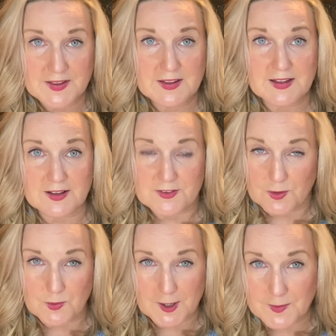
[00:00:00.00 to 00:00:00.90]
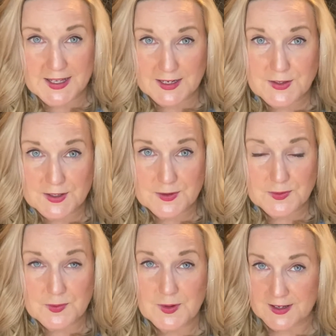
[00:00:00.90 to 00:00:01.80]
And so what are we going to do?
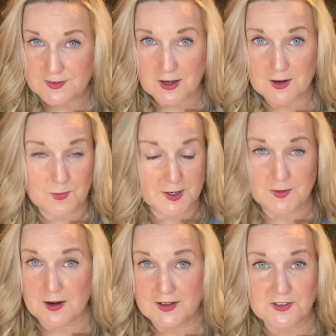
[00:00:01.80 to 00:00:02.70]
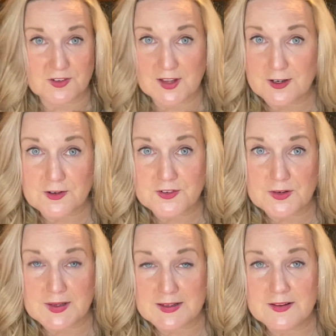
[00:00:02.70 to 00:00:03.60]
What are our legislators
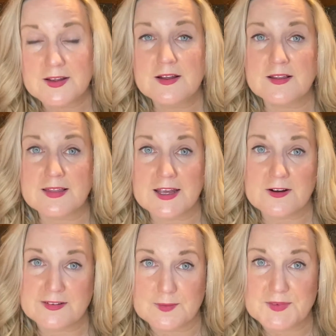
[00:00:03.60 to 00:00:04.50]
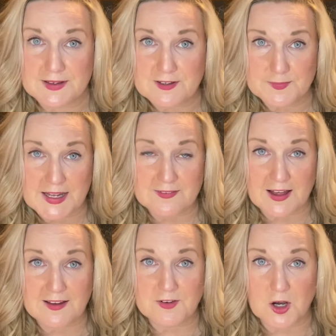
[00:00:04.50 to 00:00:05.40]
doing? They are attempting to make
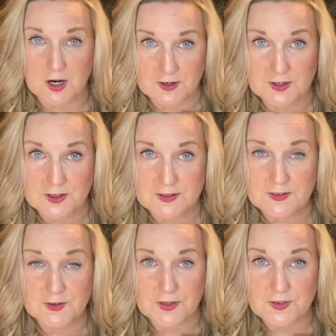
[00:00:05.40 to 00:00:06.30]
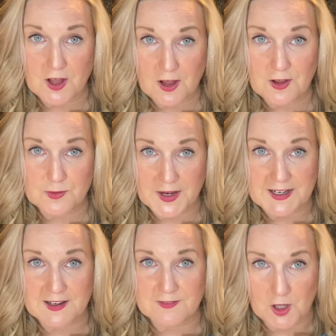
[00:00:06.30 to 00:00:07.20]
life harder for this
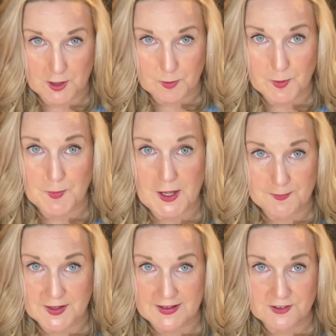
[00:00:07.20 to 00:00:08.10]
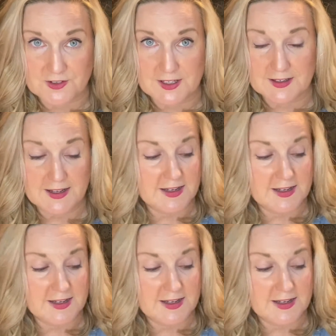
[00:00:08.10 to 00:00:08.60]
already vulnerable population.